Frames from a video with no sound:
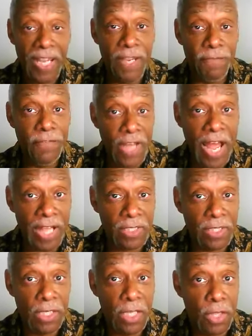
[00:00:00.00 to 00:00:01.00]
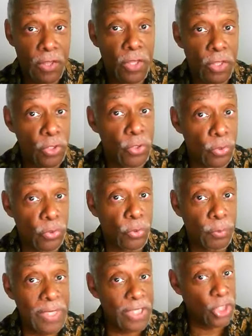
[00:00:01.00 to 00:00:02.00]
If not, you will
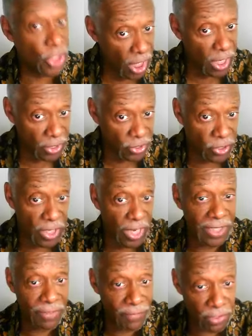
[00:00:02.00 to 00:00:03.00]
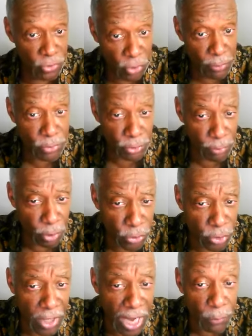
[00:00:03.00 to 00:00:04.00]
be judged. And even in the scripture, behold,
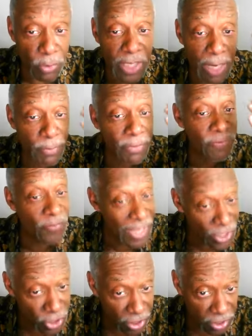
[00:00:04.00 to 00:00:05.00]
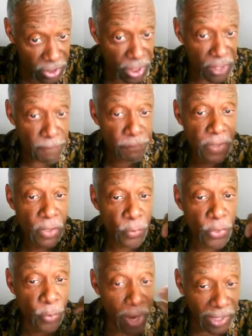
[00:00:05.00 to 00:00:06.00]
your God will come with vengeance,
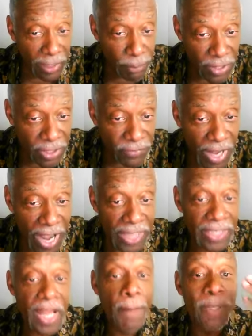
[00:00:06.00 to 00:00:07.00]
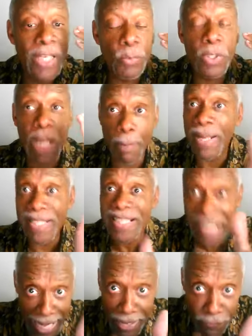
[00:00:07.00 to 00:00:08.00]
with recompense of God, but he will come and
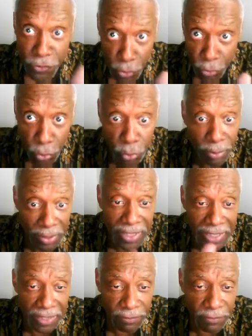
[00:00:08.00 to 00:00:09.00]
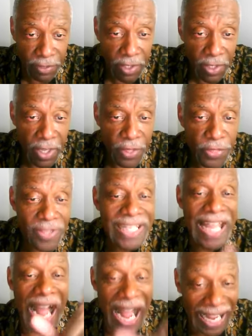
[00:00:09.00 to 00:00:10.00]
save you who believe. Then
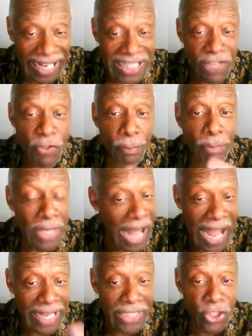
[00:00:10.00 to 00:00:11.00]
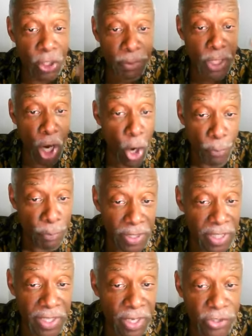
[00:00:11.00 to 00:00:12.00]
the eyes of the blind shall be opened
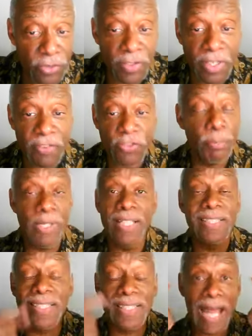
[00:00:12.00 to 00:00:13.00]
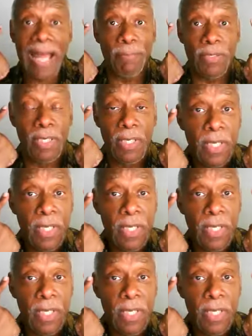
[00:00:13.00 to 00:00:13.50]
and the ears of the deaf shall be unstopped.